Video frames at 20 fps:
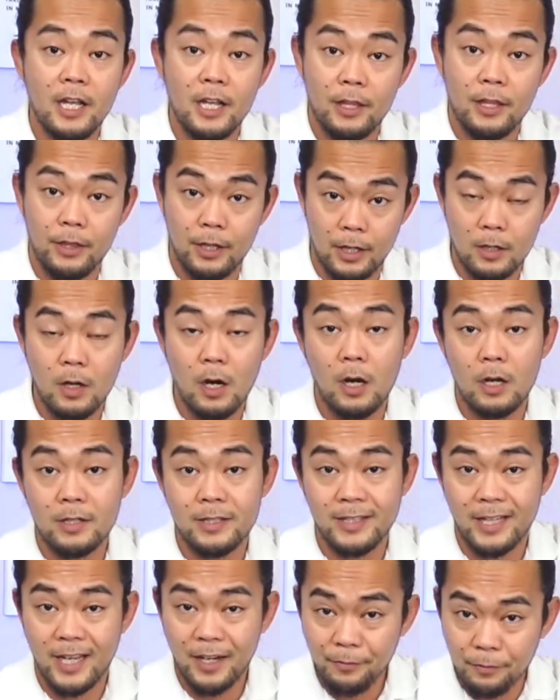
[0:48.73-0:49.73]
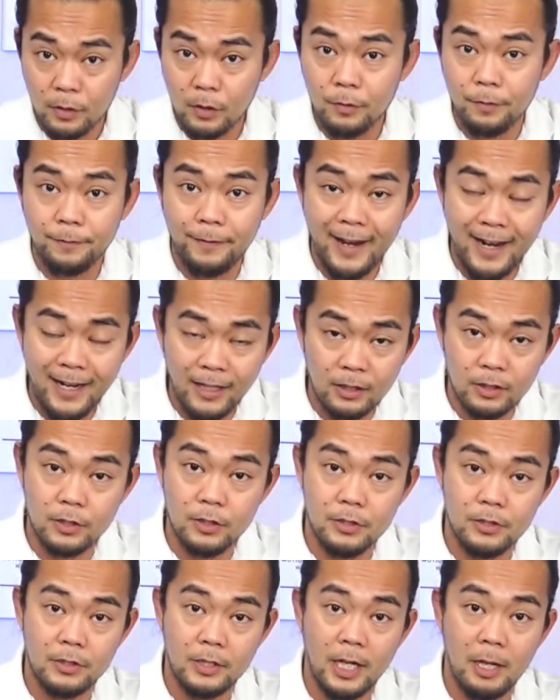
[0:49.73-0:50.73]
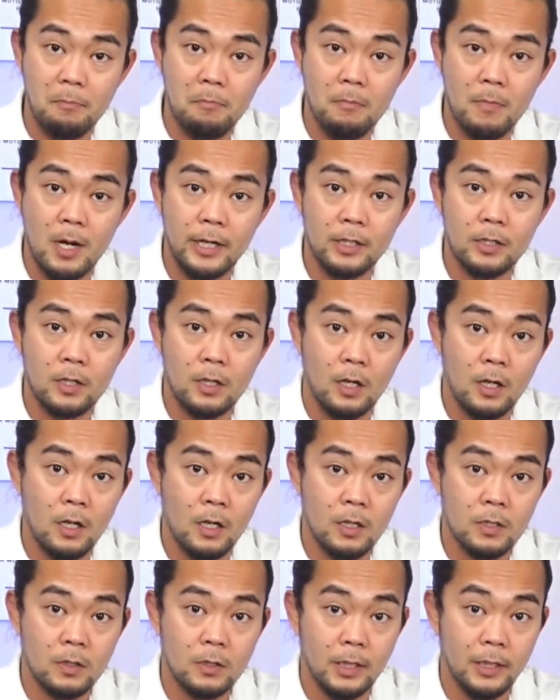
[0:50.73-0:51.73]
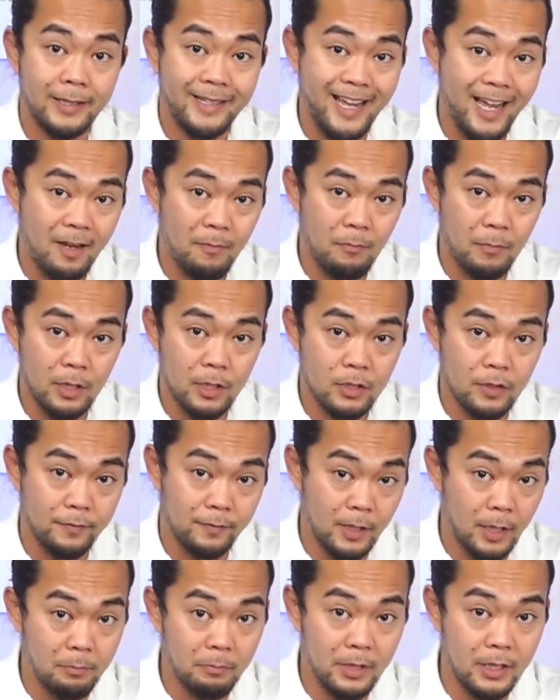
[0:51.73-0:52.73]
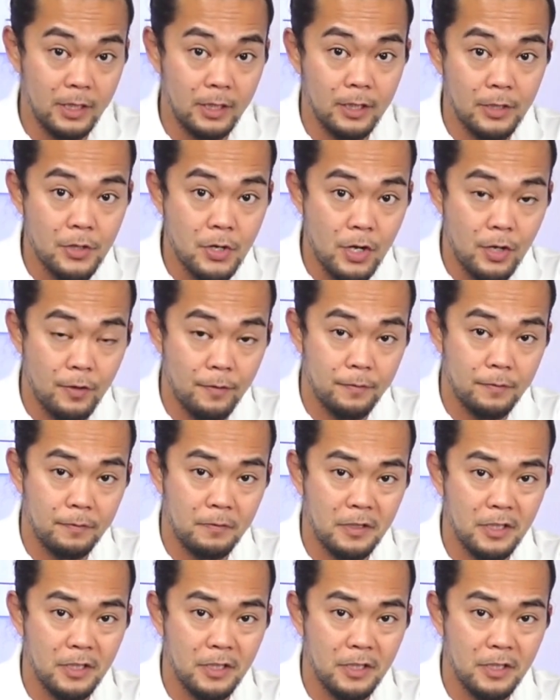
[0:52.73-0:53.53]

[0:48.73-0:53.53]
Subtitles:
There are several factors that might cause the damage of the median nerve.